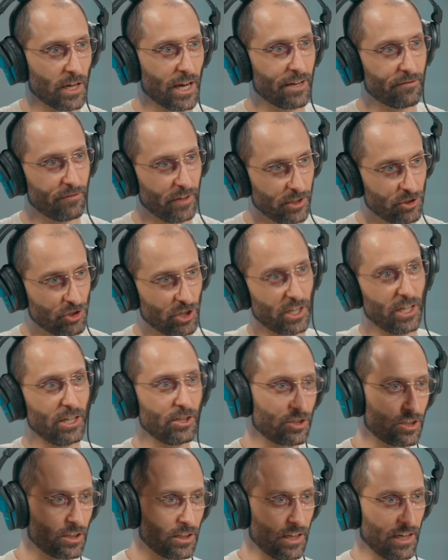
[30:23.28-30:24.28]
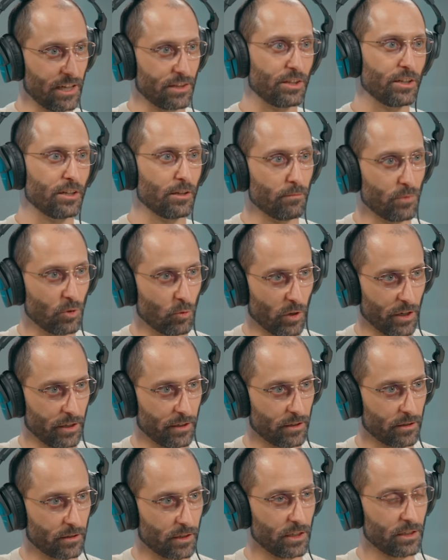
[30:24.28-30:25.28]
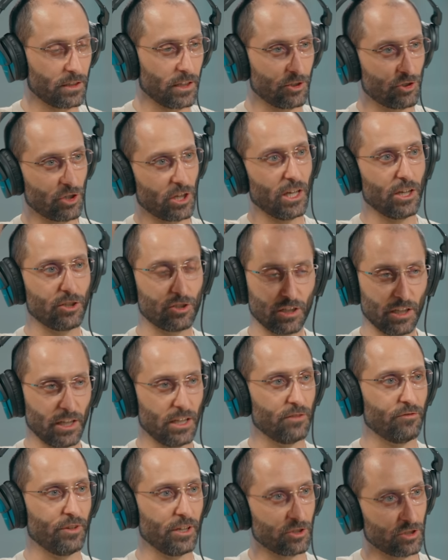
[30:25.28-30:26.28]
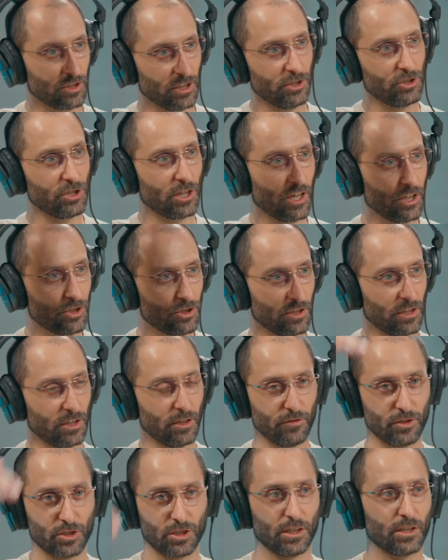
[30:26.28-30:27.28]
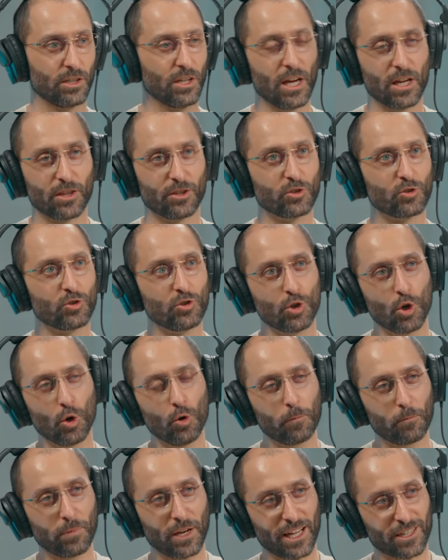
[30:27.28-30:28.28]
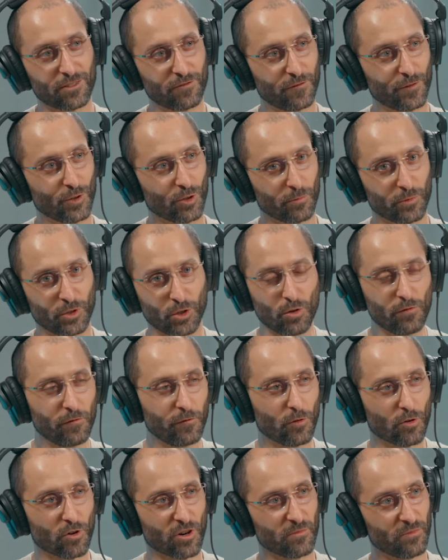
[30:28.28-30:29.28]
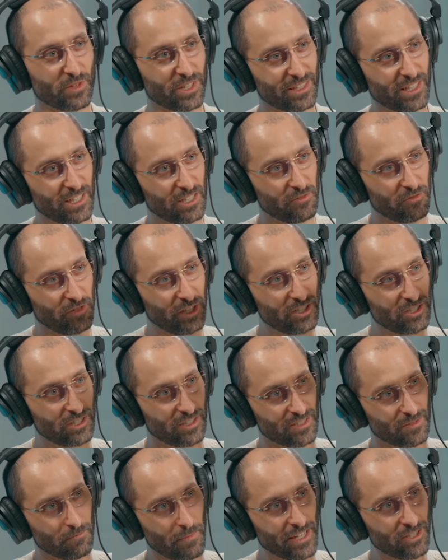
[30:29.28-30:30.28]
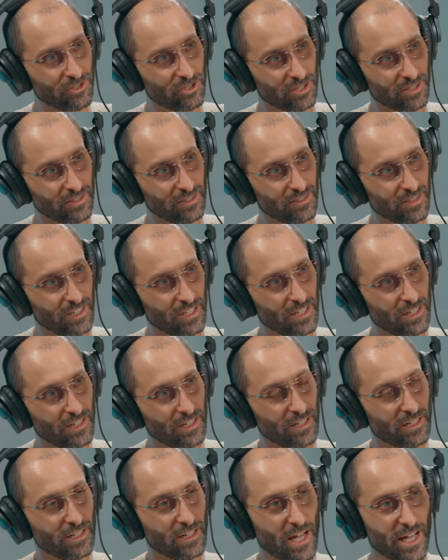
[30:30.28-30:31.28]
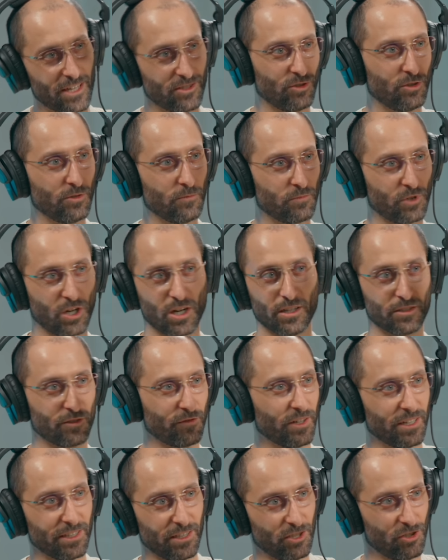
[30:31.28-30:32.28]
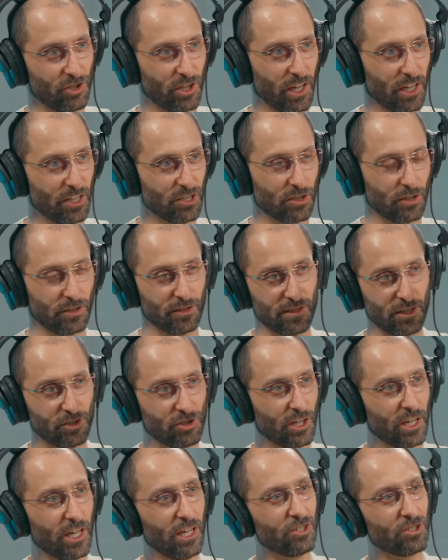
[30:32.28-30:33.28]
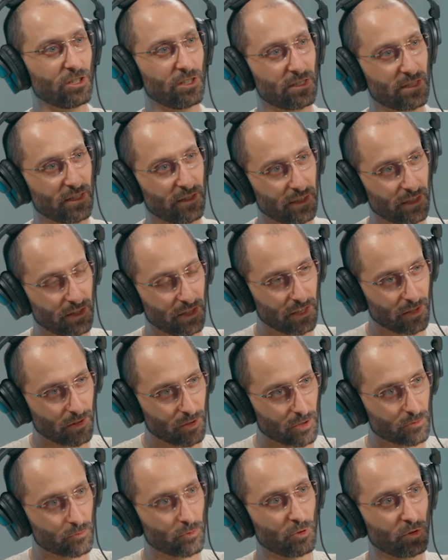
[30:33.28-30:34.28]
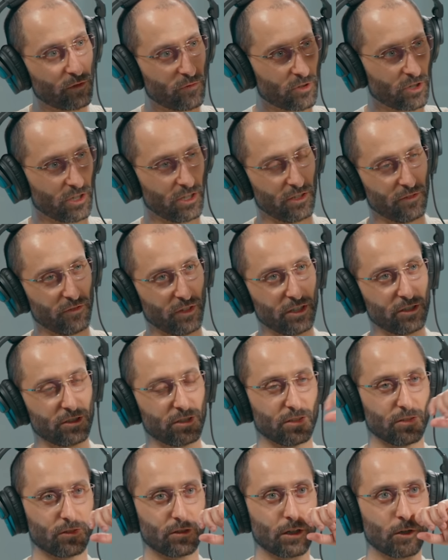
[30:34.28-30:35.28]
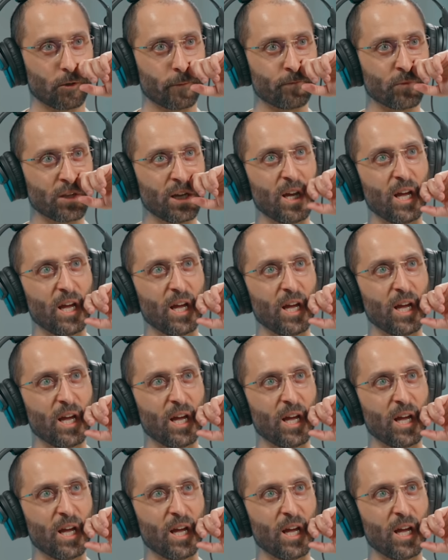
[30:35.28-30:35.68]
have education at the number one, right? Education, innovation, education, innovation. There's no platform, no forum that innovation is mentioned and you can't find education, because education is the root for innovation. So